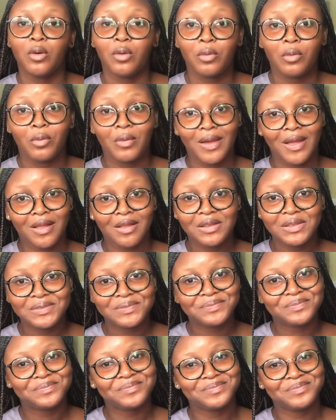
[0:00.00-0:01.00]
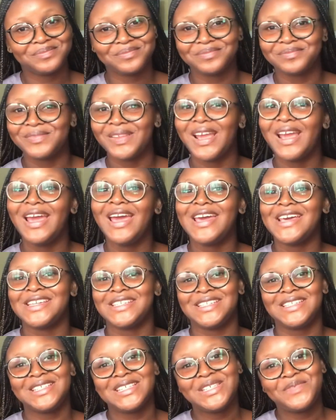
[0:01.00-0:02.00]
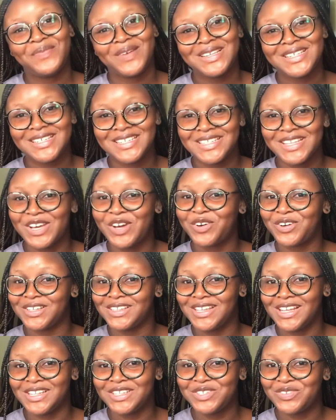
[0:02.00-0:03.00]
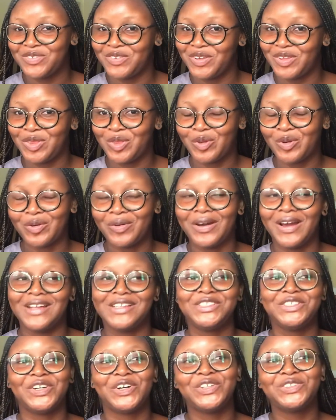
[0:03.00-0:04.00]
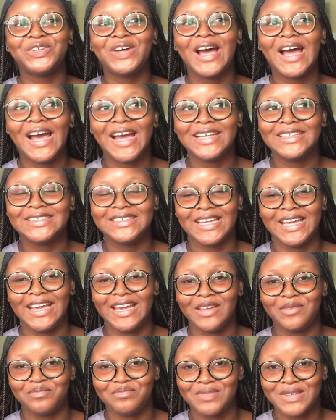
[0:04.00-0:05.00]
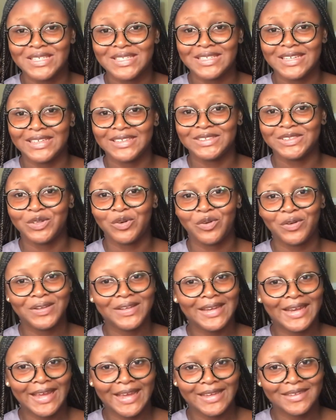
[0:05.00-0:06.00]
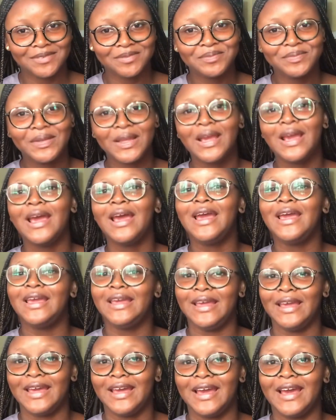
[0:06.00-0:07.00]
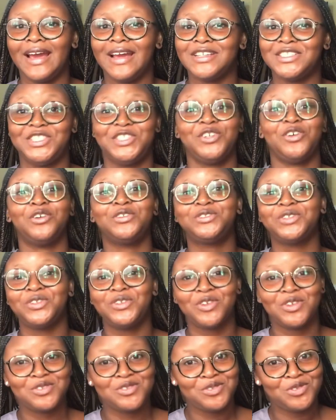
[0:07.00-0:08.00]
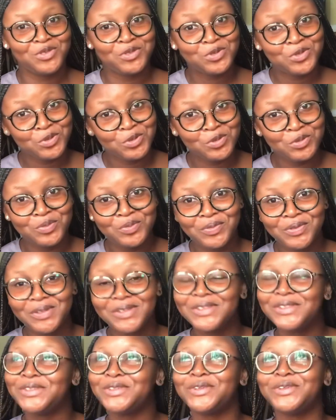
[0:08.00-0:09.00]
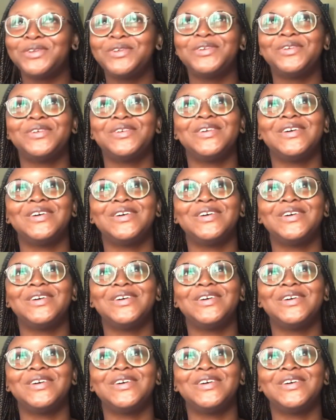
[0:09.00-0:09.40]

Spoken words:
Well, this person is a content creator and she also has a business online, yeah, and she also does YouTube. So